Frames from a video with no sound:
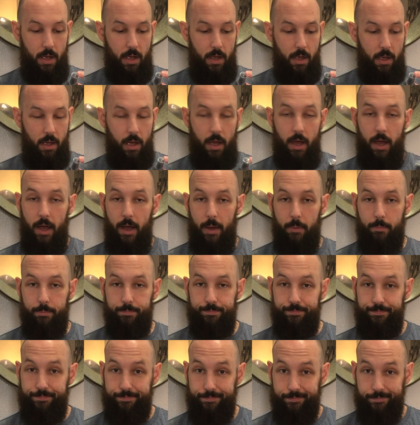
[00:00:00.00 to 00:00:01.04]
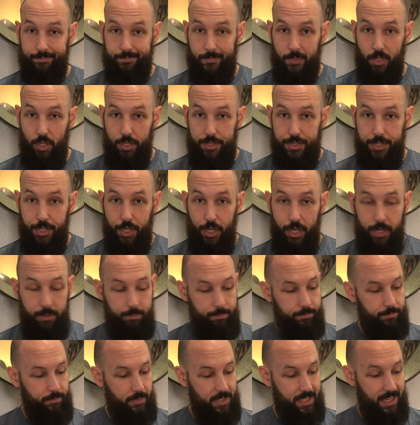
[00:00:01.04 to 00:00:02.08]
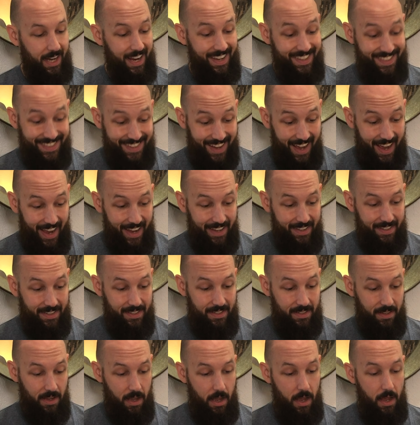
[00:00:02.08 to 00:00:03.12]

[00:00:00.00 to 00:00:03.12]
Looks good. It's a nice size.